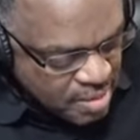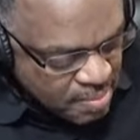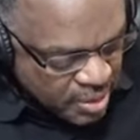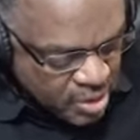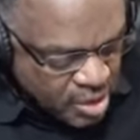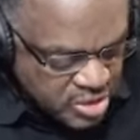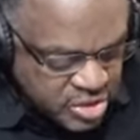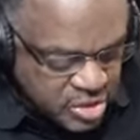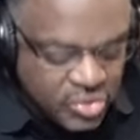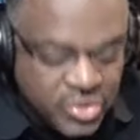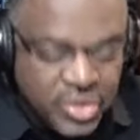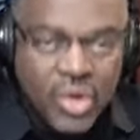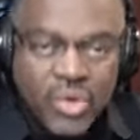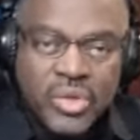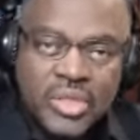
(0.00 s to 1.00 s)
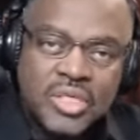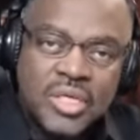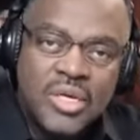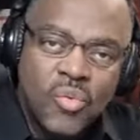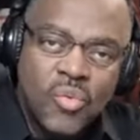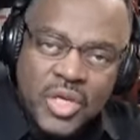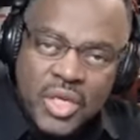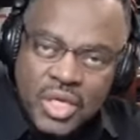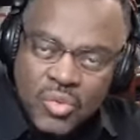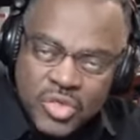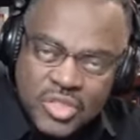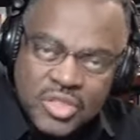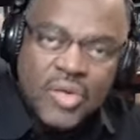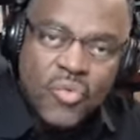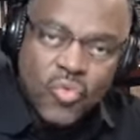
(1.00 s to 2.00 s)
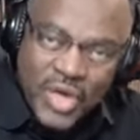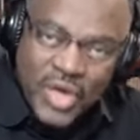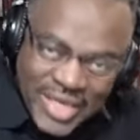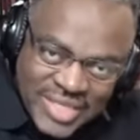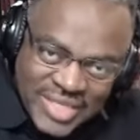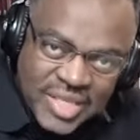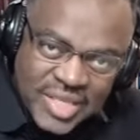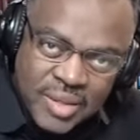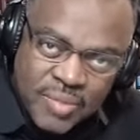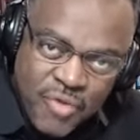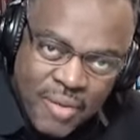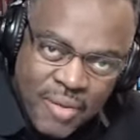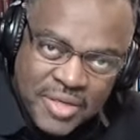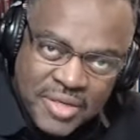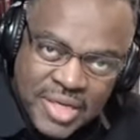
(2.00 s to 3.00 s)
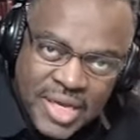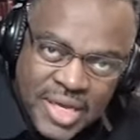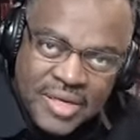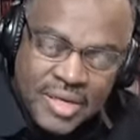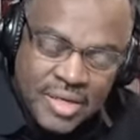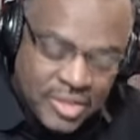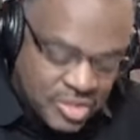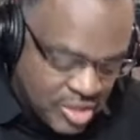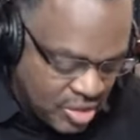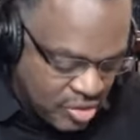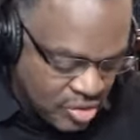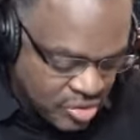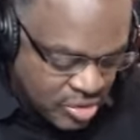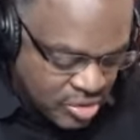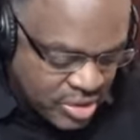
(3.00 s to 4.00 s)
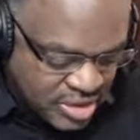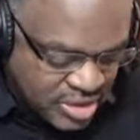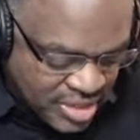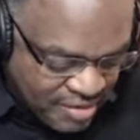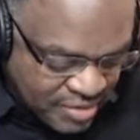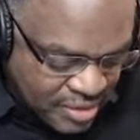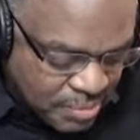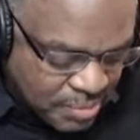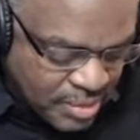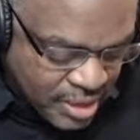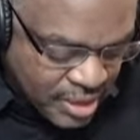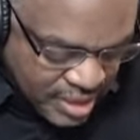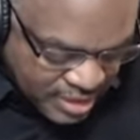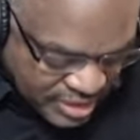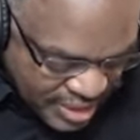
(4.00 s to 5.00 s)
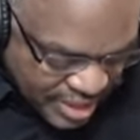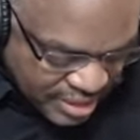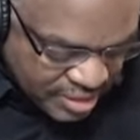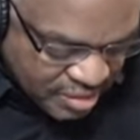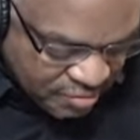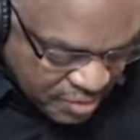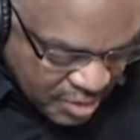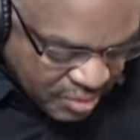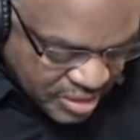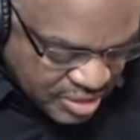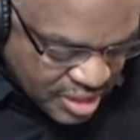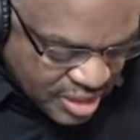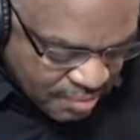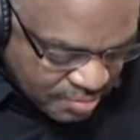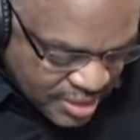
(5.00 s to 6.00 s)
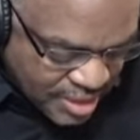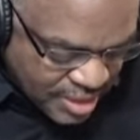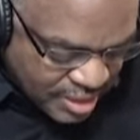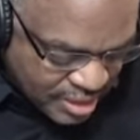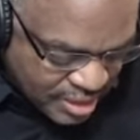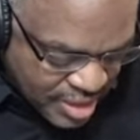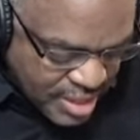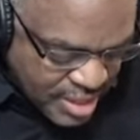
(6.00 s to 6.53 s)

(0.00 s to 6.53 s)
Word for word: But also notice when he was raising them from the dead in Ezekiel thirty-seven, he said the very same thing.